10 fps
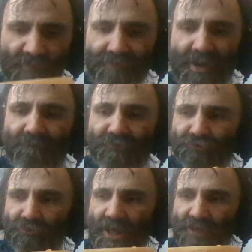paper
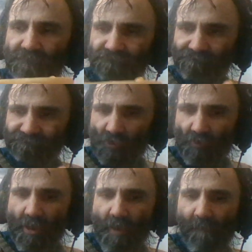tray or
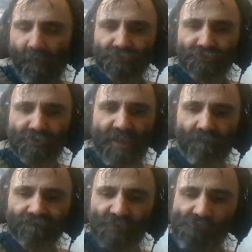cardboard tray.
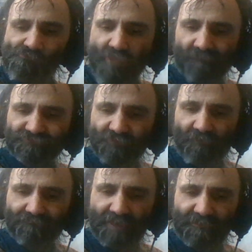I'm sure
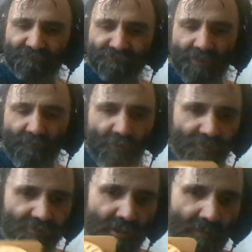paper's the right
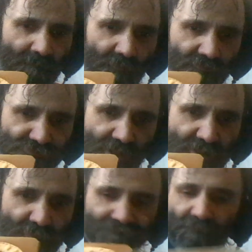word, cardboard tray.